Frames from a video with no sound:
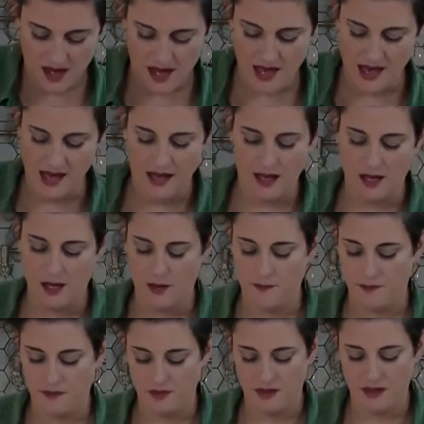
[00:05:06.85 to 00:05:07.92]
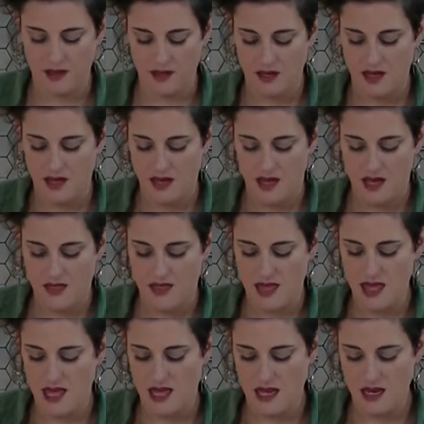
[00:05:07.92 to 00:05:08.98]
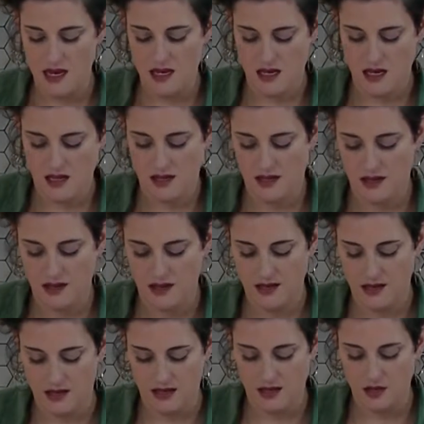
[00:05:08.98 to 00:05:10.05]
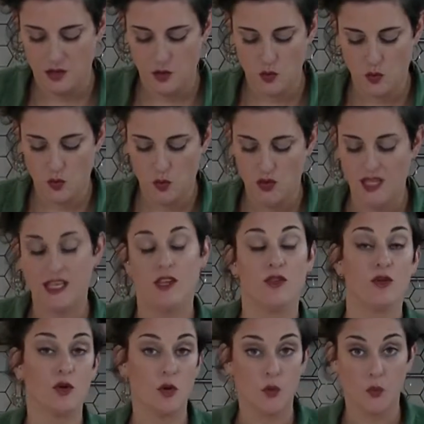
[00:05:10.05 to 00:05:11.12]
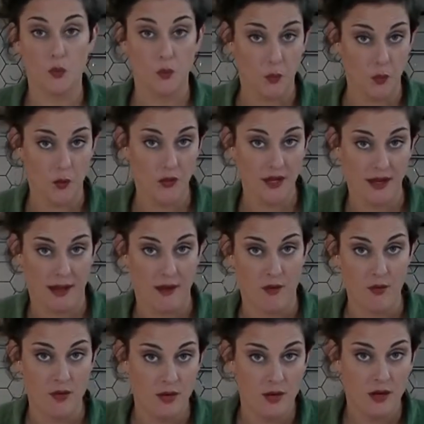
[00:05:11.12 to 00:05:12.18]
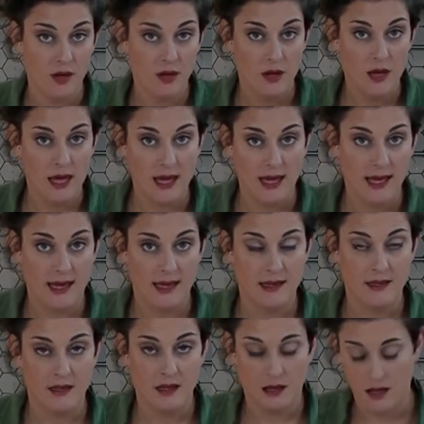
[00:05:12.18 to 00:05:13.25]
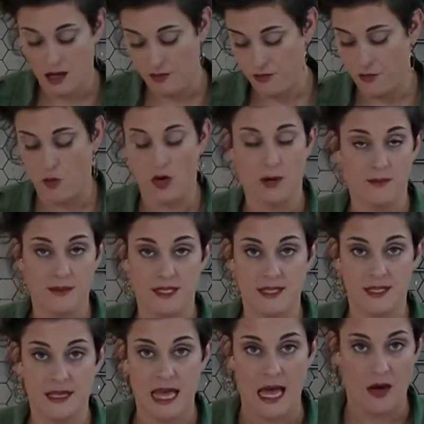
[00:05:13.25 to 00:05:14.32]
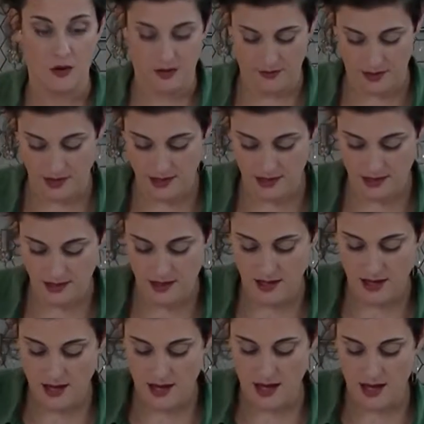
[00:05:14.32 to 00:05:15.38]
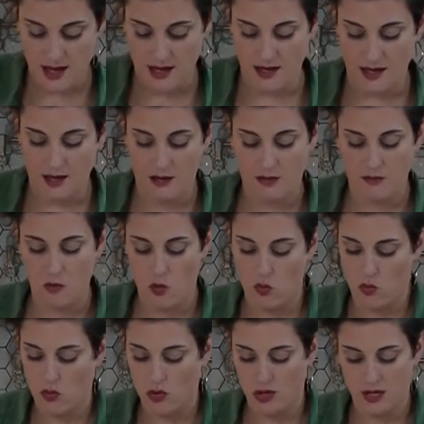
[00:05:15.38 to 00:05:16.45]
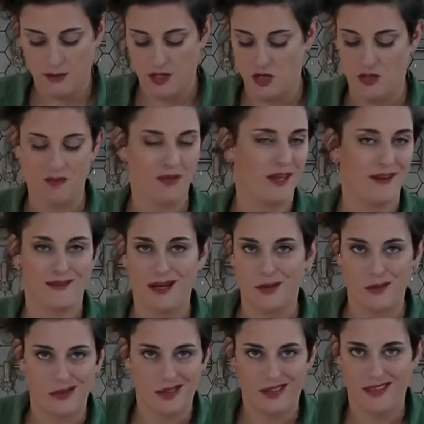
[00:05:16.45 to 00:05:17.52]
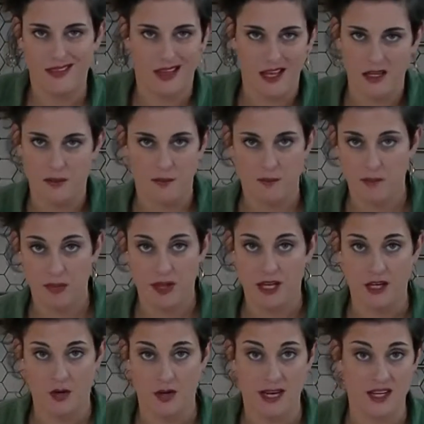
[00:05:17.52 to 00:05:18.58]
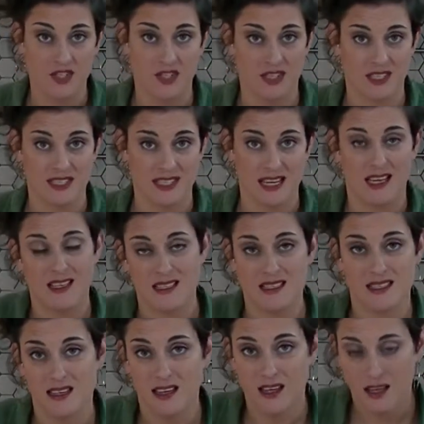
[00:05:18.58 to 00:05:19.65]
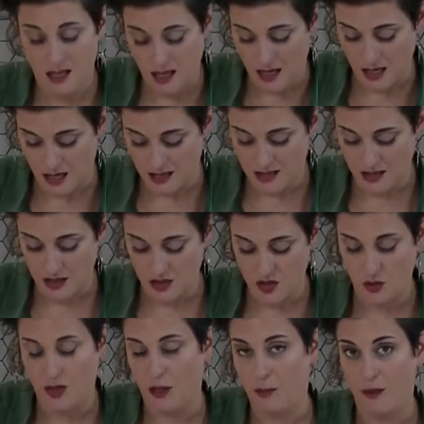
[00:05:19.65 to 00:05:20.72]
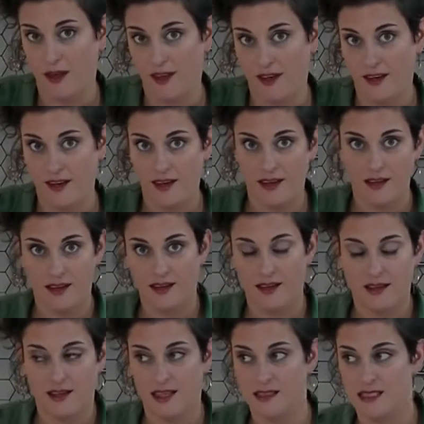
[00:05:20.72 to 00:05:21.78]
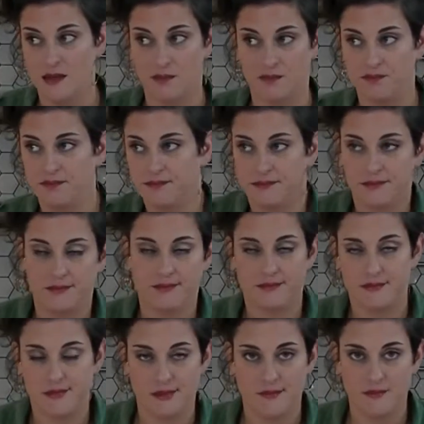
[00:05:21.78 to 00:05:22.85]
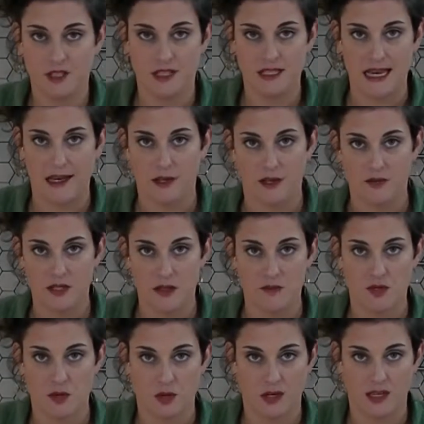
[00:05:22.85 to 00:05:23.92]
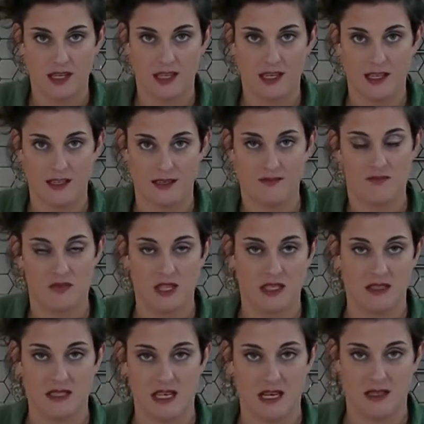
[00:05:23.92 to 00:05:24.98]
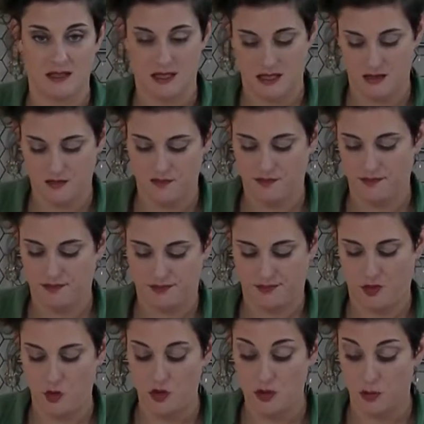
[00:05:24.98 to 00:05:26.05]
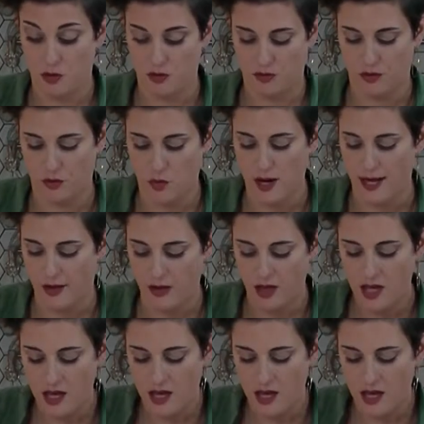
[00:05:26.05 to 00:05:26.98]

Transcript: And then you can either roll it out and cut forms out of it, or, I mean, you can play around with it like Play-Doh. It actually stays, as long as you keep it in some container of some sort, it stays usable for a while.